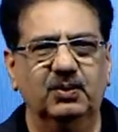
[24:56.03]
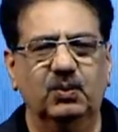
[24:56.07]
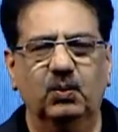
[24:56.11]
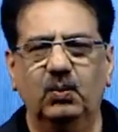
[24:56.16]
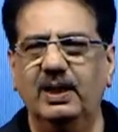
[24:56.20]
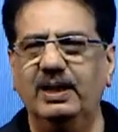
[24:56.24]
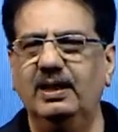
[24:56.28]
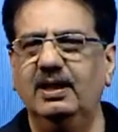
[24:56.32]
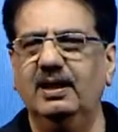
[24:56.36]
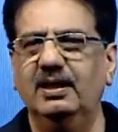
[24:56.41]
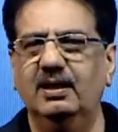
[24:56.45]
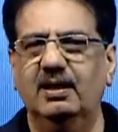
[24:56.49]

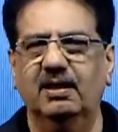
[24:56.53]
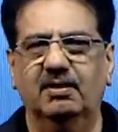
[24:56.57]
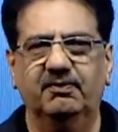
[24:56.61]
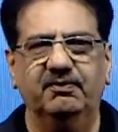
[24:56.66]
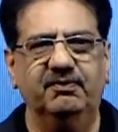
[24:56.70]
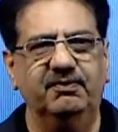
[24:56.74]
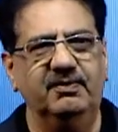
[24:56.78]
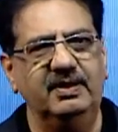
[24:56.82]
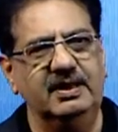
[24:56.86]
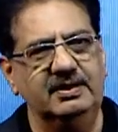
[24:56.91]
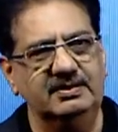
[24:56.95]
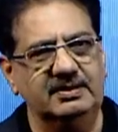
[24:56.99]
when
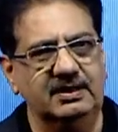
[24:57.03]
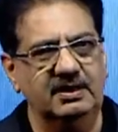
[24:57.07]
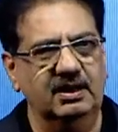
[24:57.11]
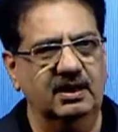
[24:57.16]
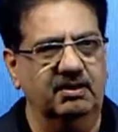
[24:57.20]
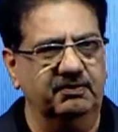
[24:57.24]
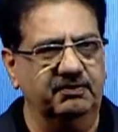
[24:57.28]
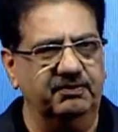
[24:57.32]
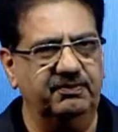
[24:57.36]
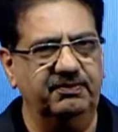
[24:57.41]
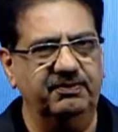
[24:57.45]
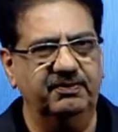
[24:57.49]
enough is
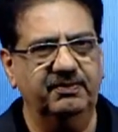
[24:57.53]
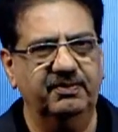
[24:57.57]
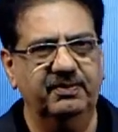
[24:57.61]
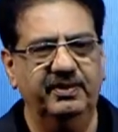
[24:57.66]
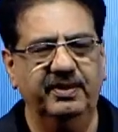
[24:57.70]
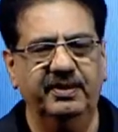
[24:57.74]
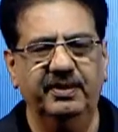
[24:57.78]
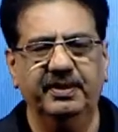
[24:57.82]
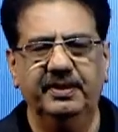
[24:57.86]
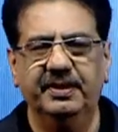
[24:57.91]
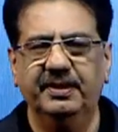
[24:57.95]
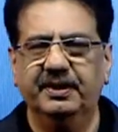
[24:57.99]
enough.
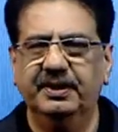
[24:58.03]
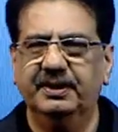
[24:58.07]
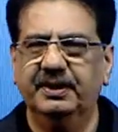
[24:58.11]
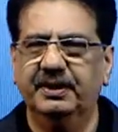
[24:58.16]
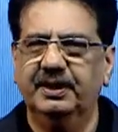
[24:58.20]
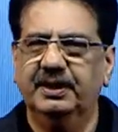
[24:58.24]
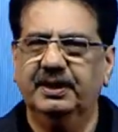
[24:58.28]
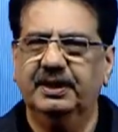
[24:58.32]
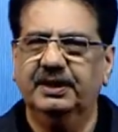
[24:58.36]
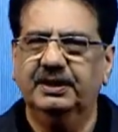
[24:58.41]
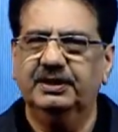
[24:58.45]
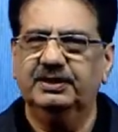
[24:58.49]

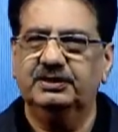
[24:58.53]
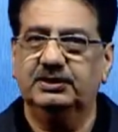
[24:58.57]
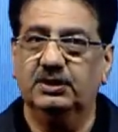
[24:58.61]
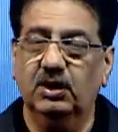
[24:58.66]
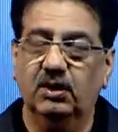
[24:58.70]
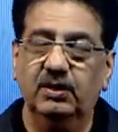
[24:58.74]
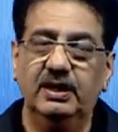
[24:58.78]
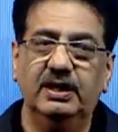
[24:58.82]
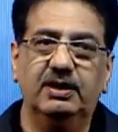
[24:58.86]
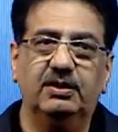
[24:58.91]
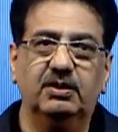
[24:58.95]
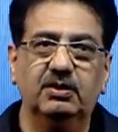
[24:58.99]
So
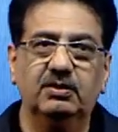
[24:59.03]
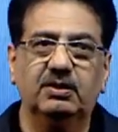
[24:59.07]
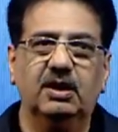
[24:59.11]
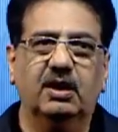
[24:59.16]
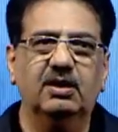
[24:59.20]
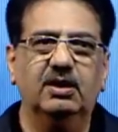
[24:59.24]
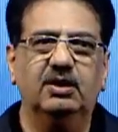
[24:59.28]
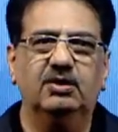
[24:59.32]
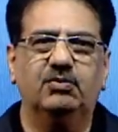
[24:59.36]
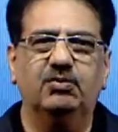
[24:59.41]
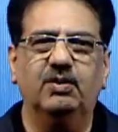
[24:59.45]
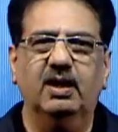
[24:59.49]
in
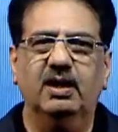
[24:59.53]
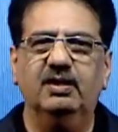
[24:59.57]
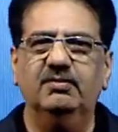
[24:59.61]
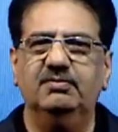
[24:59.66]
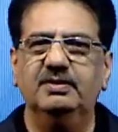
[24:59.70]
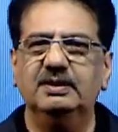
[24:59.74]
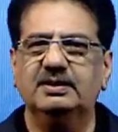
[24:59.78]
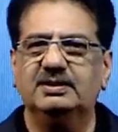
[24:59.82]
2012, we